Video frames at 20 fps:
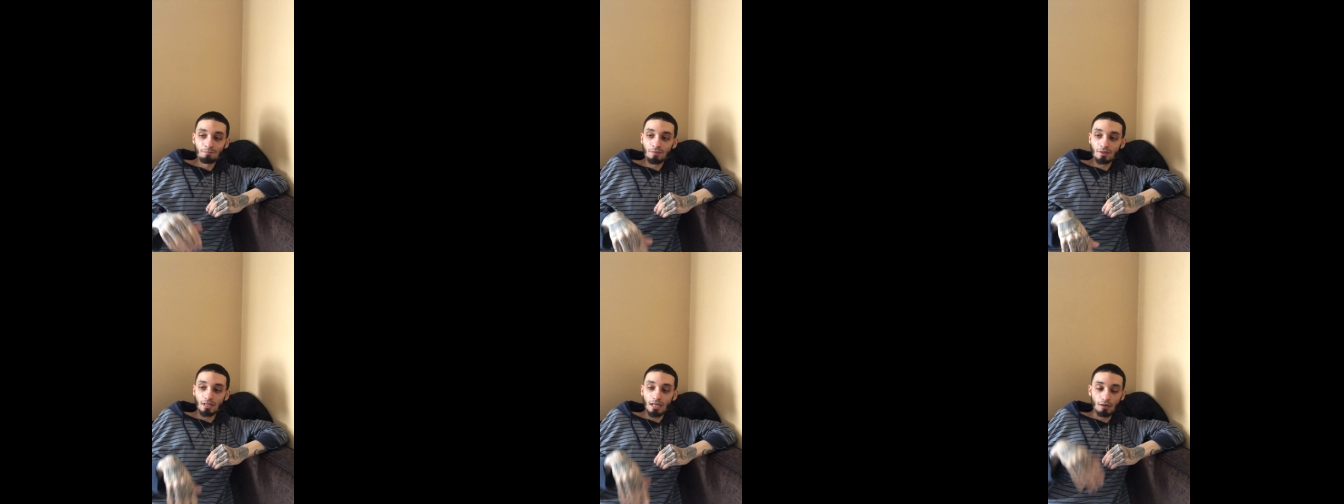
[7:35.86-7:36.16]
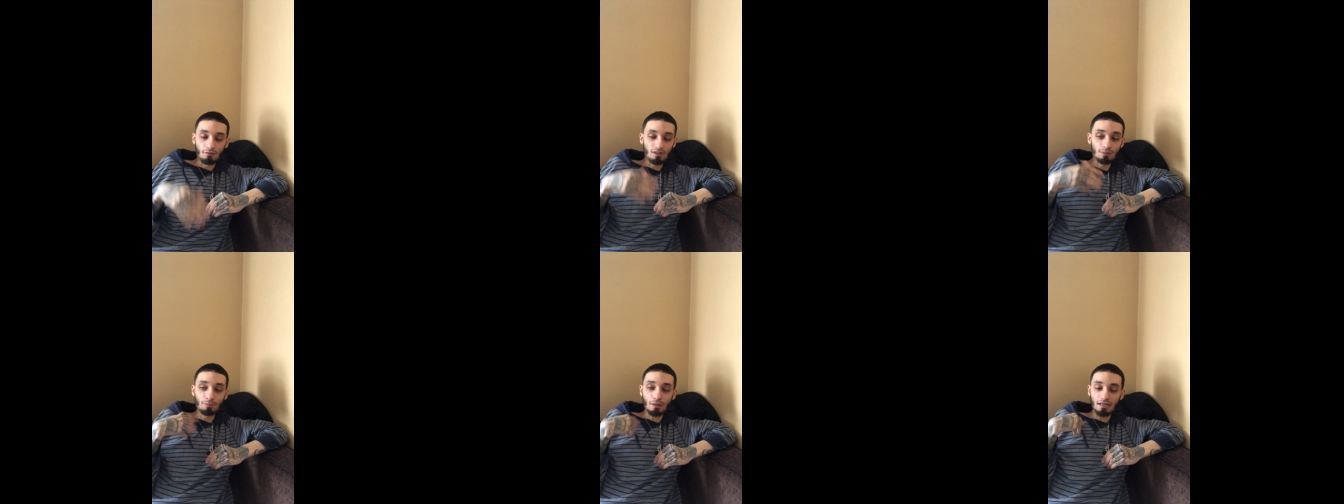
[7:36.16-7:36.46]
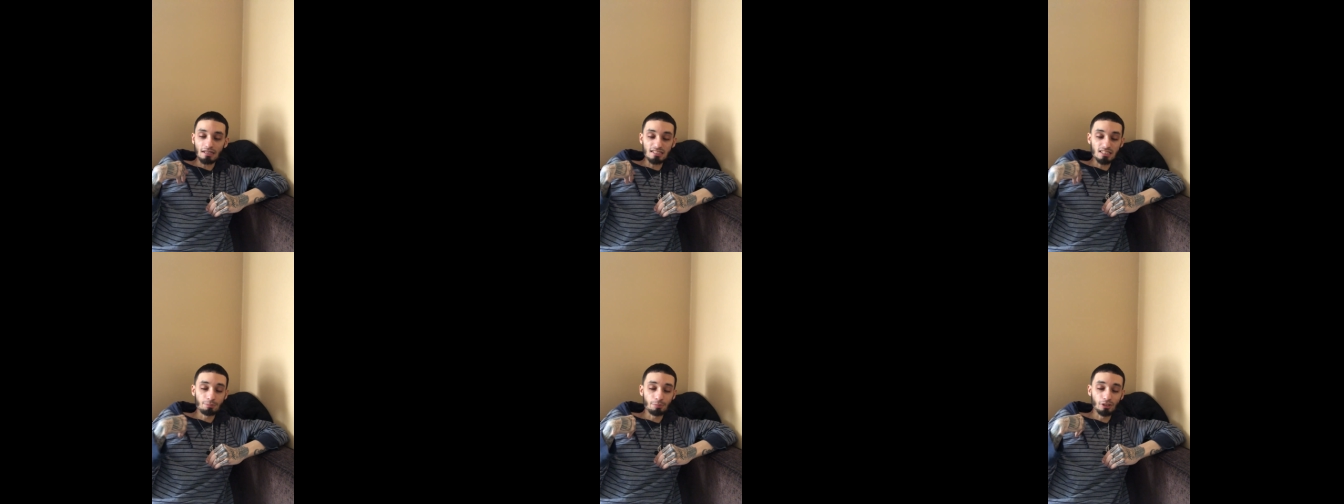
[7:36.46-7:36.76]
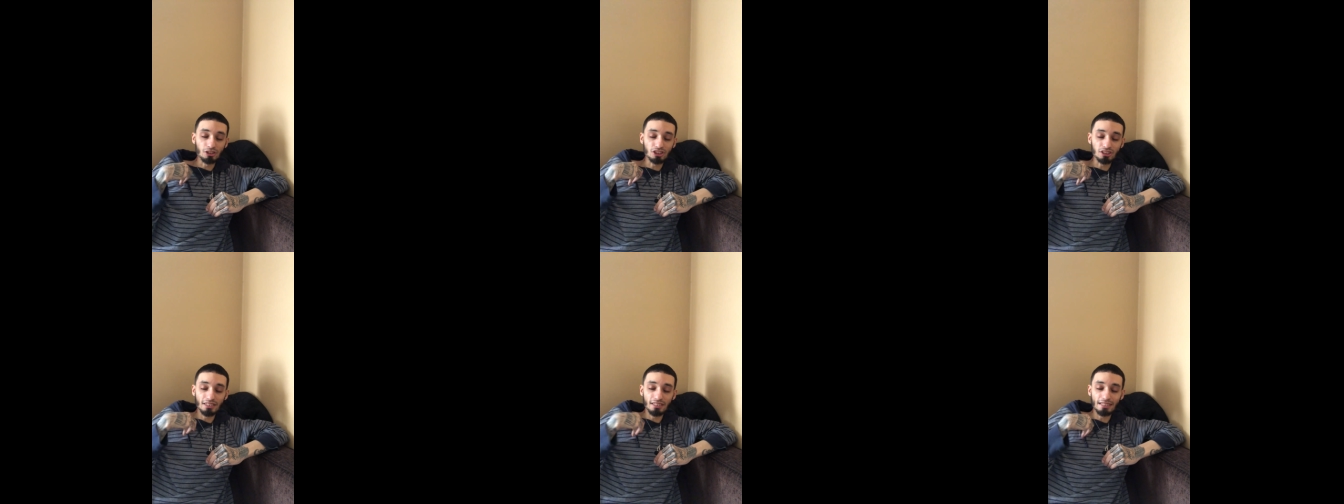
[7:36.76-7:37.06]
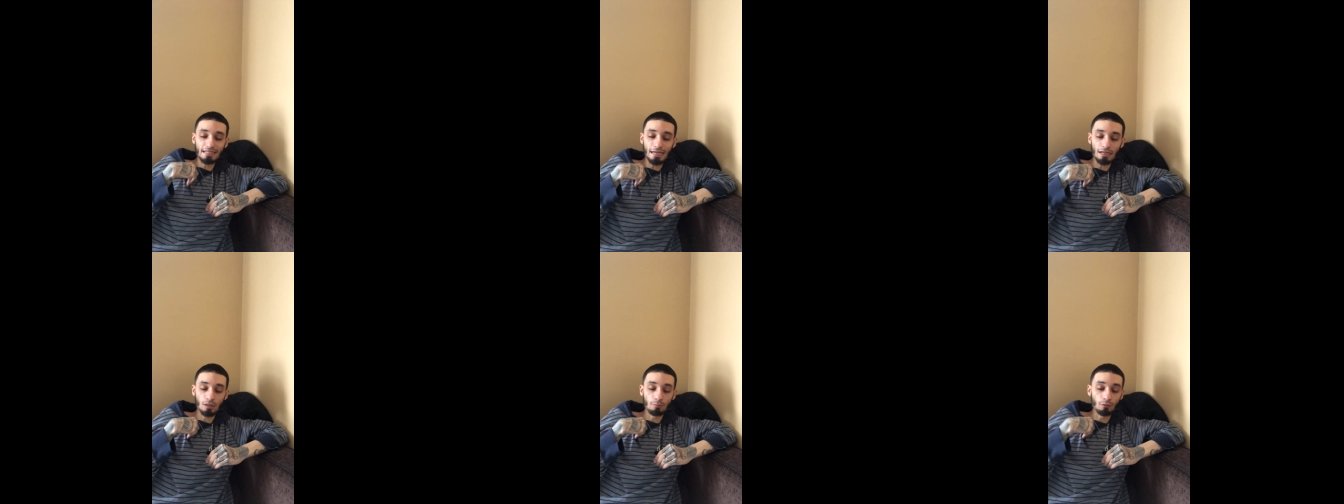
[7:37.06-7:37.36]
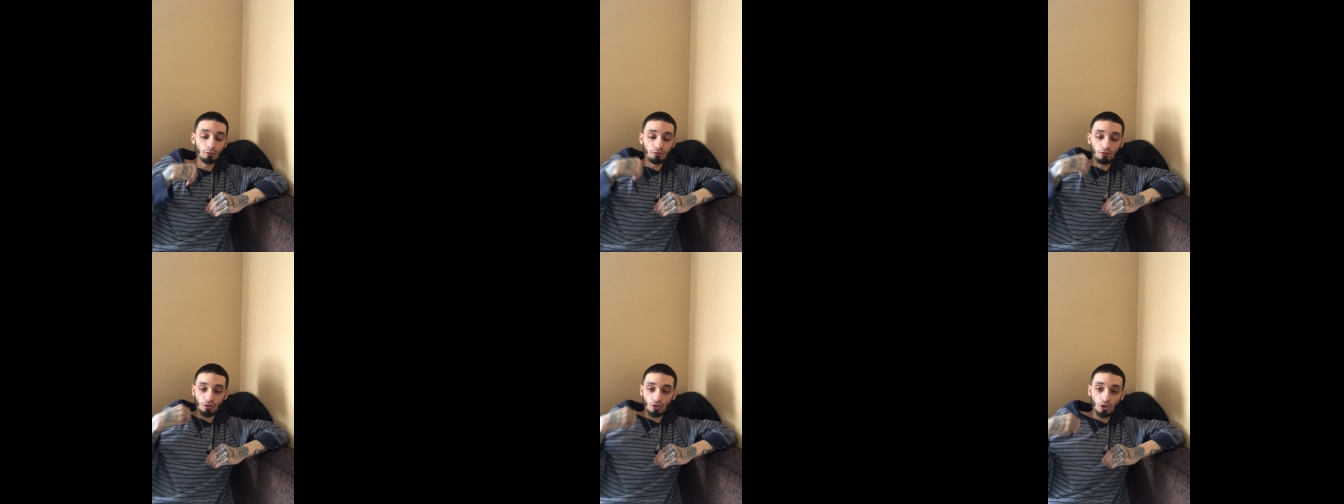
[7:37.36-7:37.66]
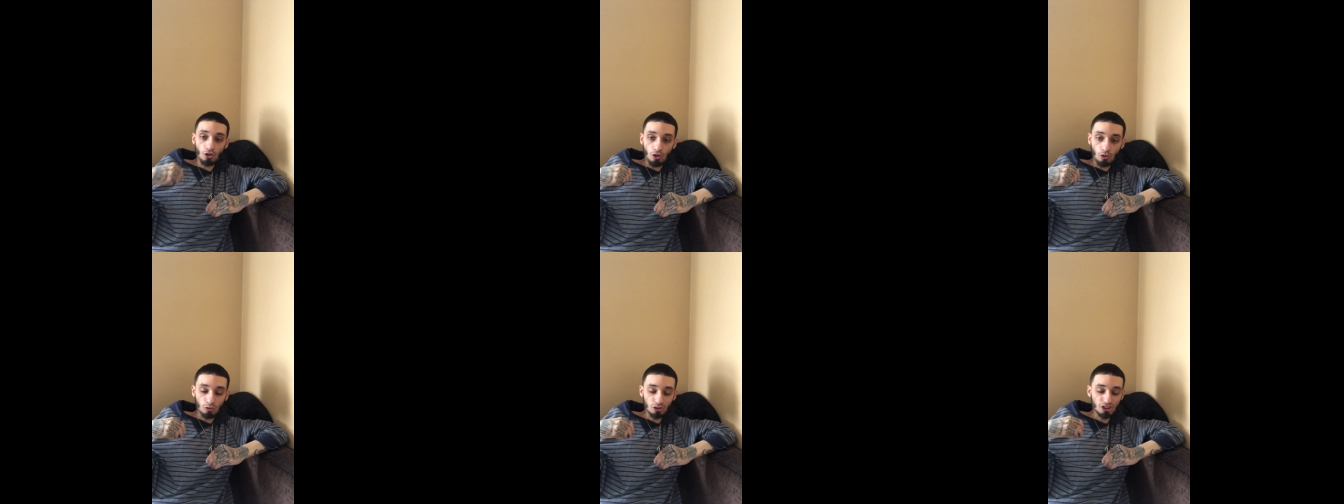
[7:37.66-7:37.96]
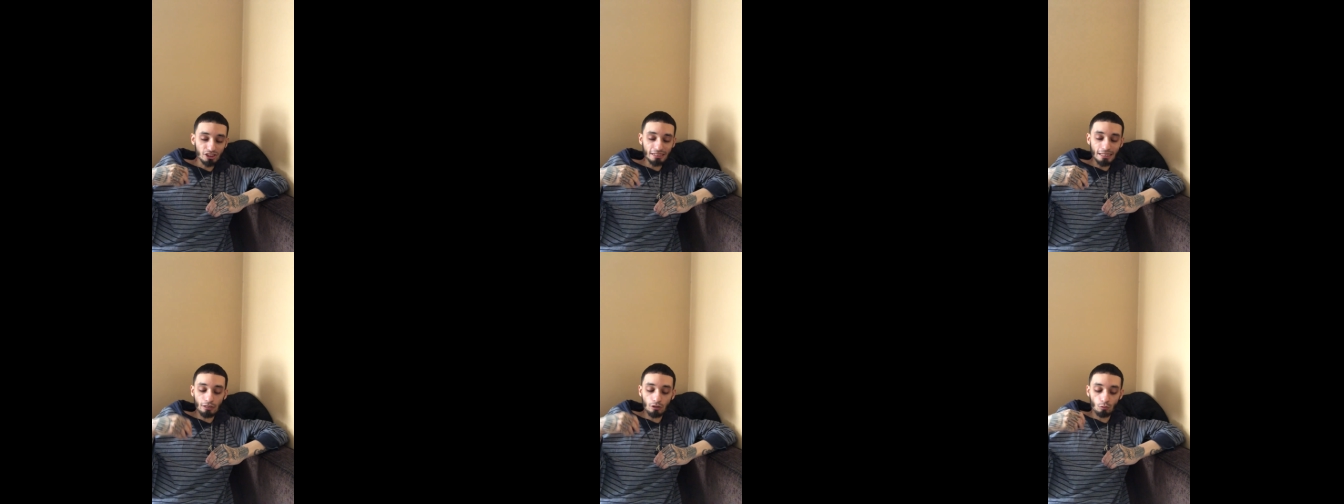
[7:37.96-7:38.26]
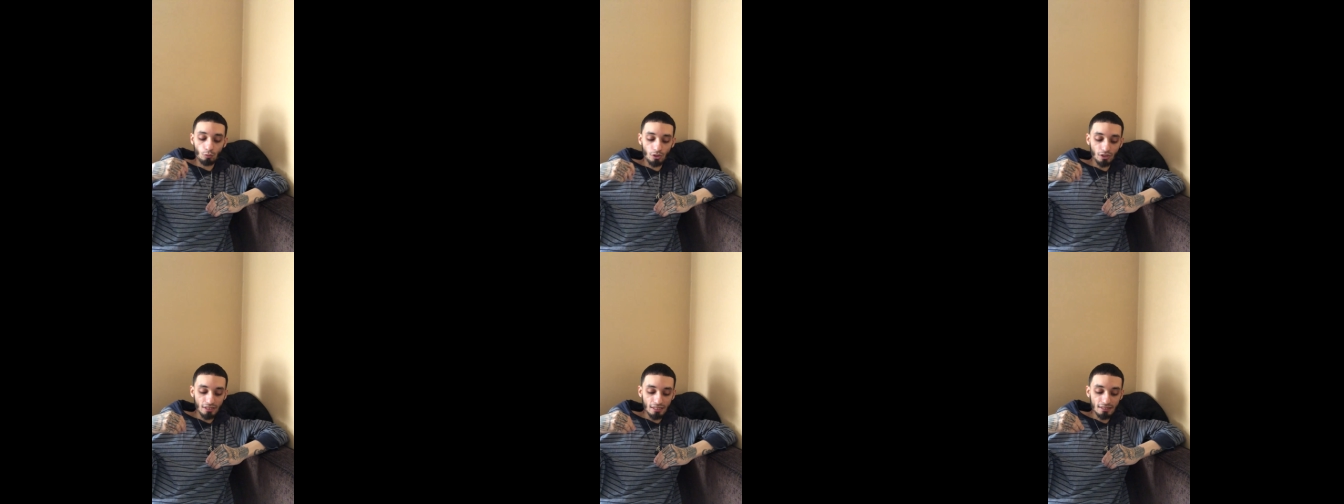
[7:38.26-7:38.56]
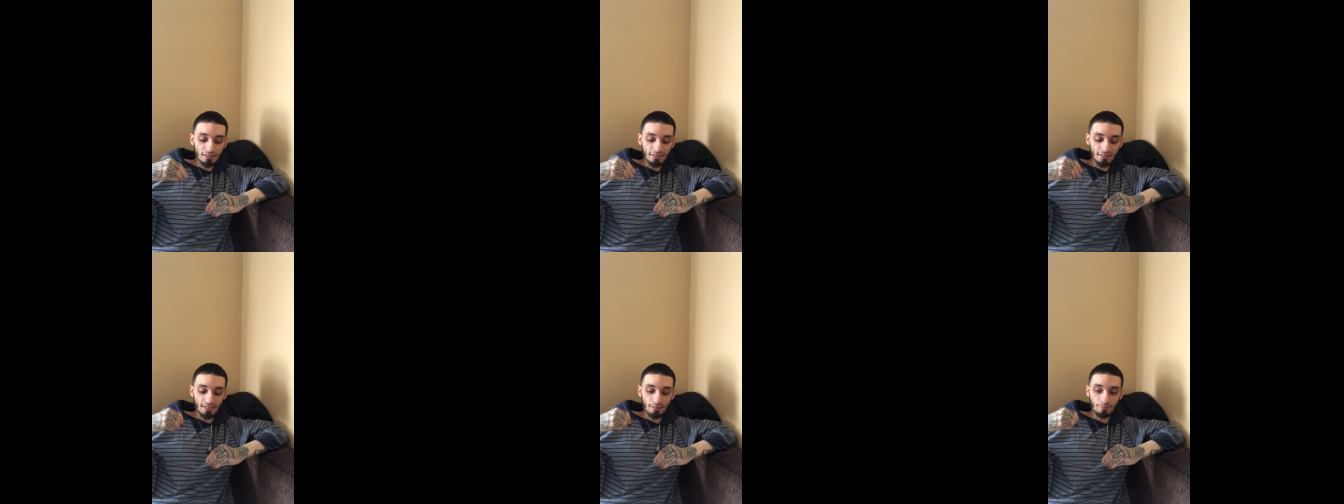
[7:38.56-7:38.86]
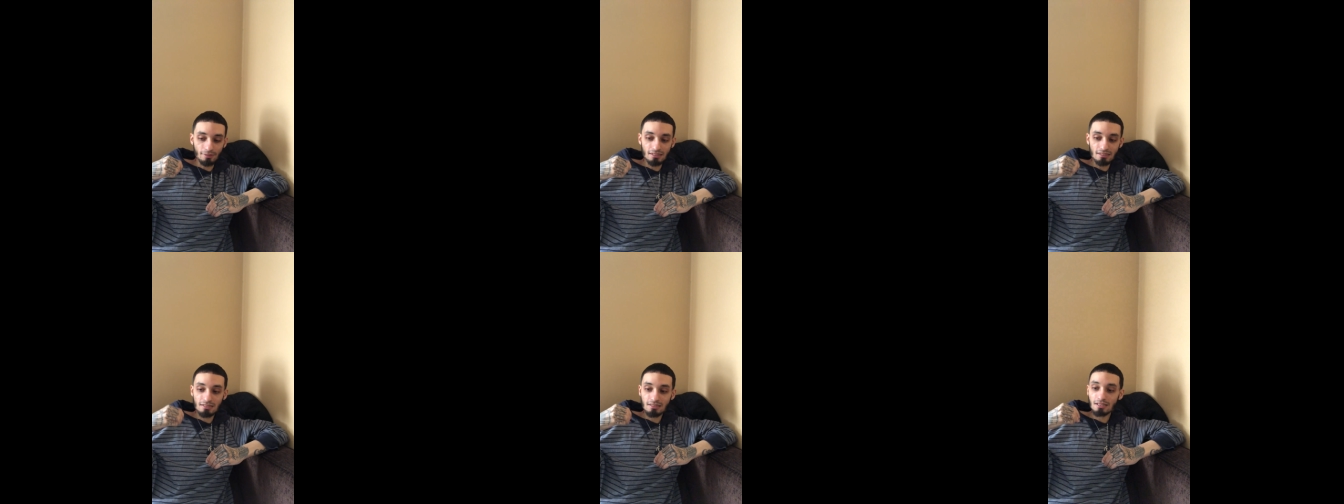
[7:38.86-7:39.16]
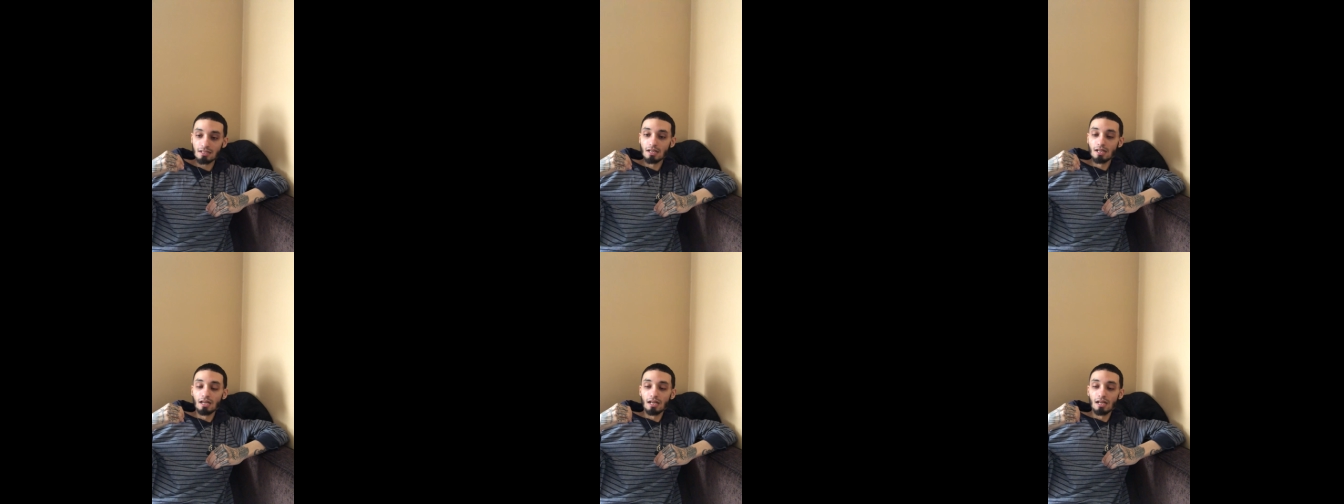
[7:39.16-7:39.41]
Everybody's spiritually accountable for their own shadow work and demons